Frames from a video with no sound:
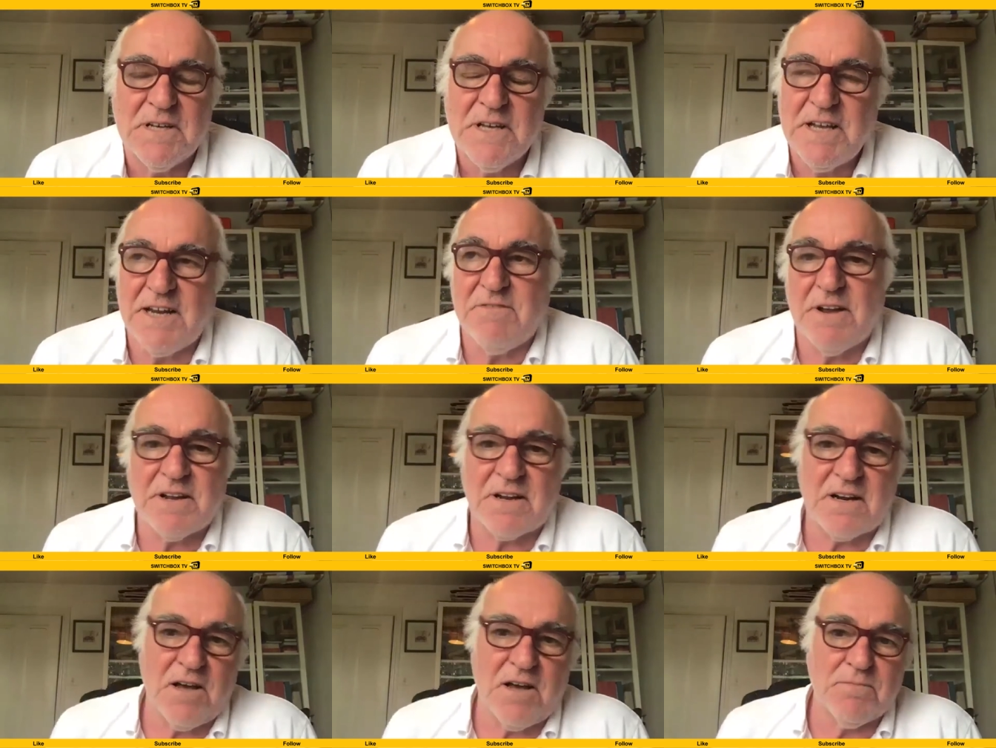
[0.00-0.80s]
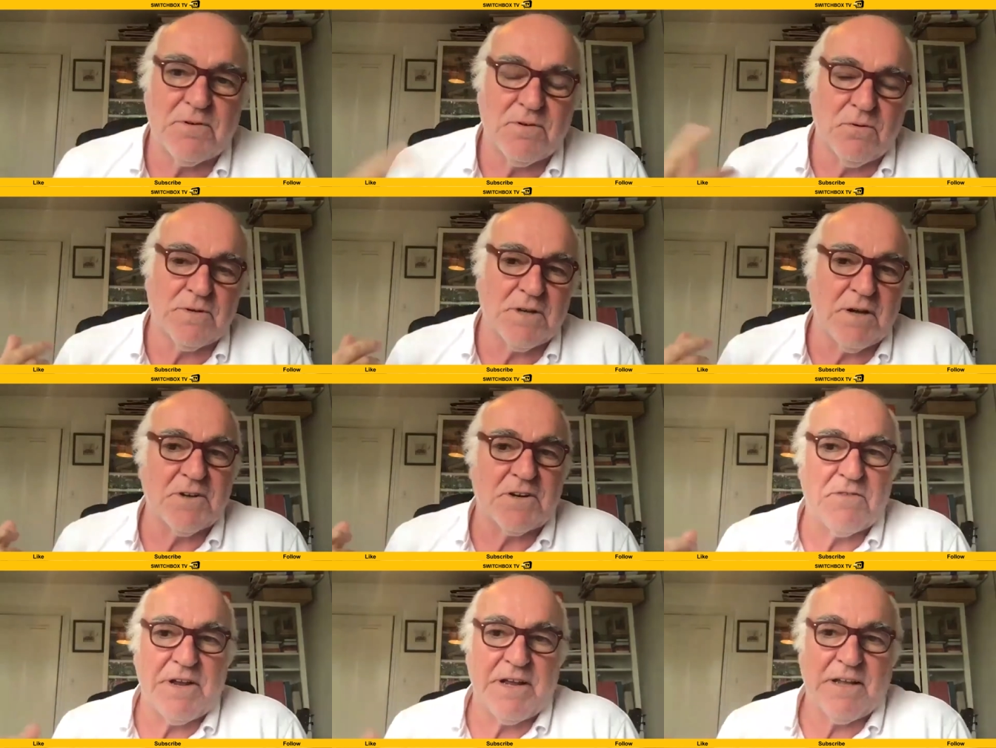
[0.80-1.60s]
He ran a club called Up the
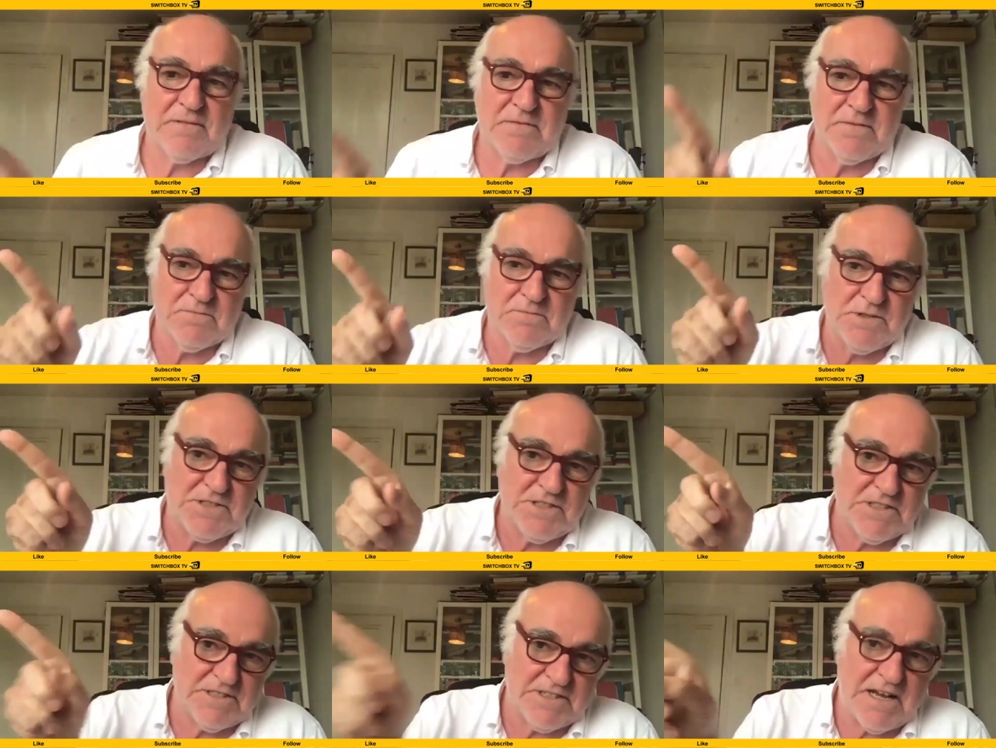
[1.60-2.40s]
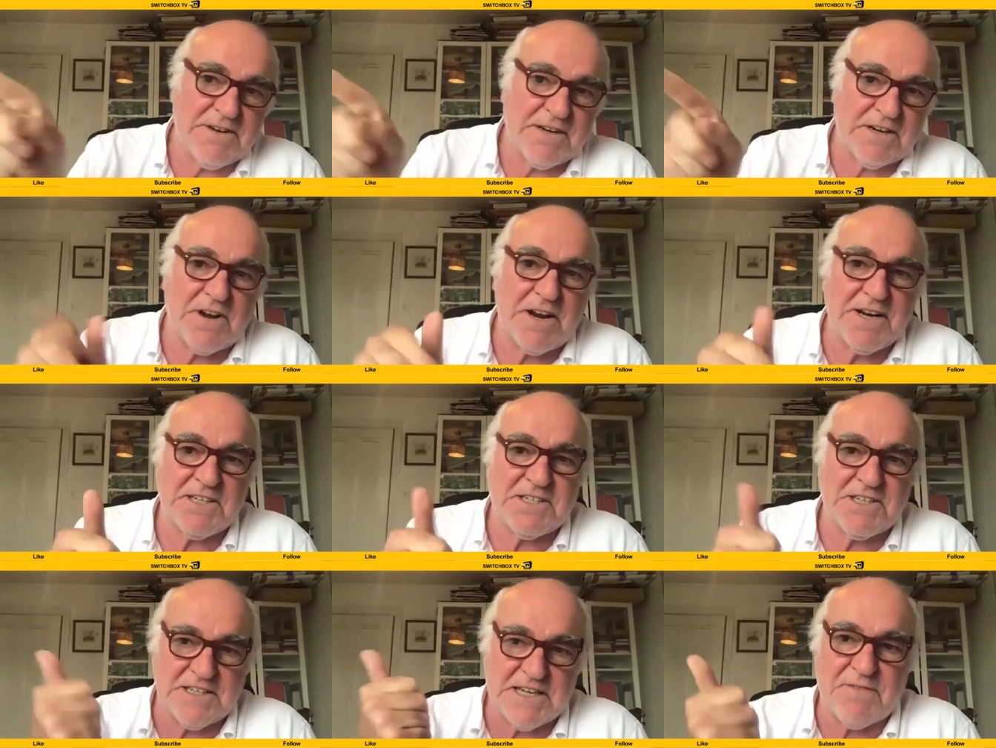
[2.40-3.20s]
Creek, which is down in
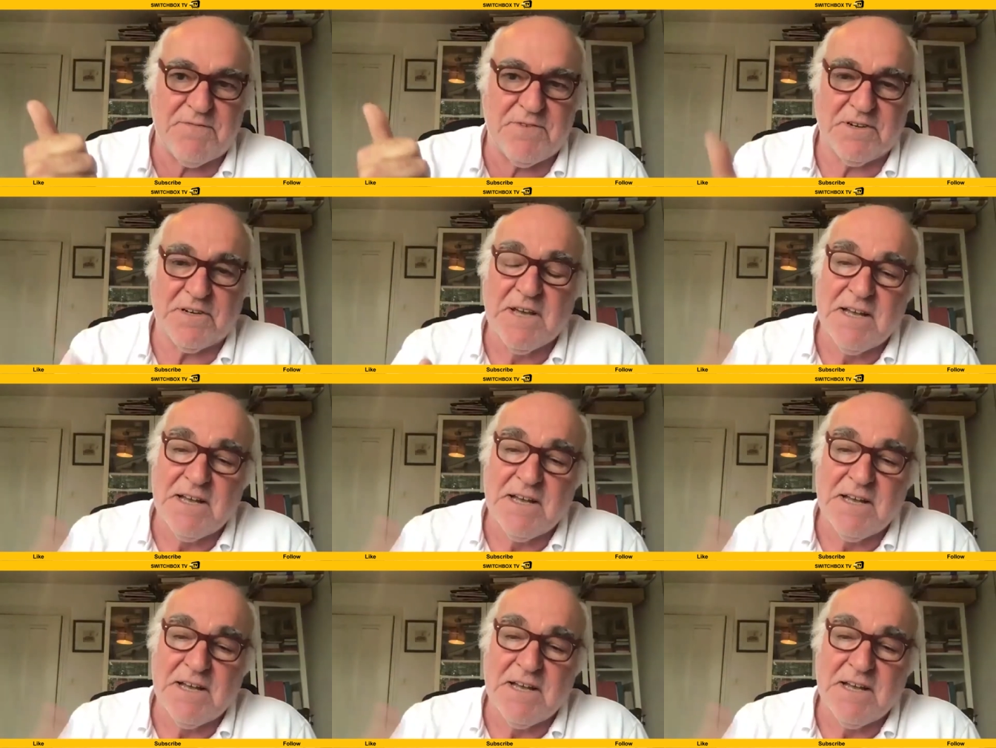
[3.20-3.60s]
Greenwich at Deptford,